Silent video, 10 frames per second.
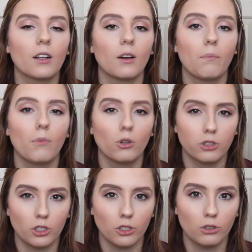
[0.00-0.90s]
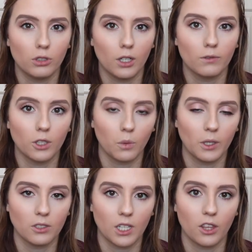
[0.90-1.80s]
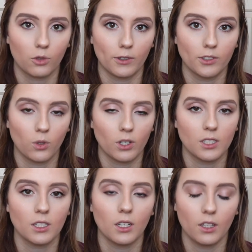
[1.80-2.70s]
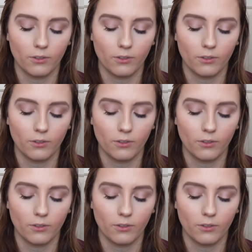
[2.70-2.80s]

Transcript: a multitude of Goodwills and thrift stores.